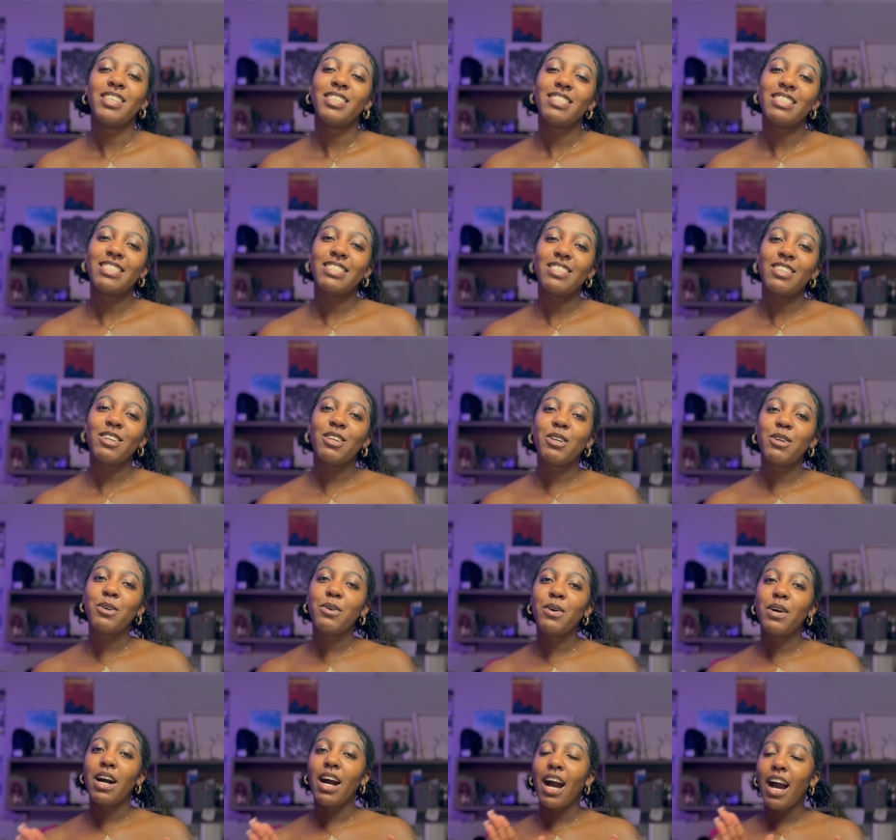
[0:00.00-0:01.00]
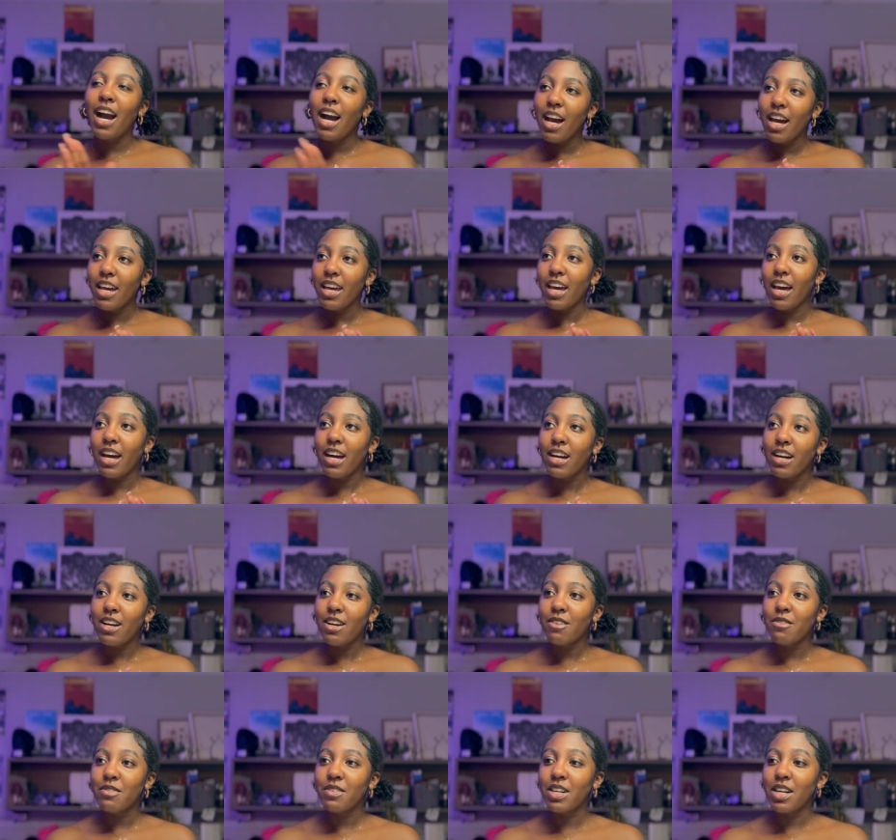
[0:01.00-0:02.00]
So I
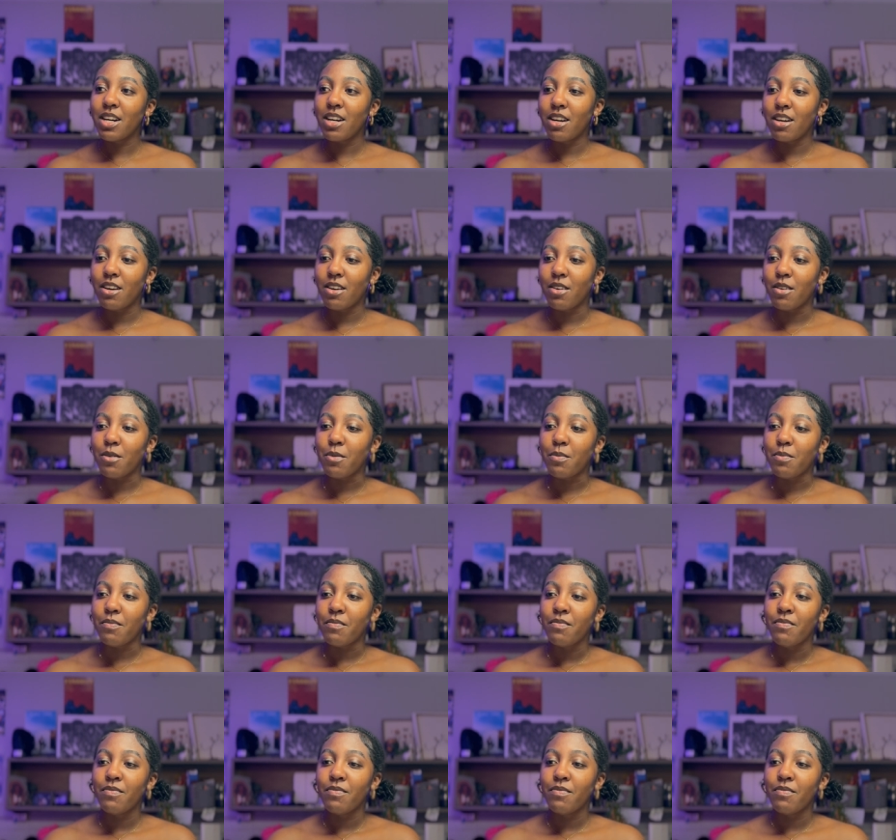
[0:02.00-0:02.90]
have um,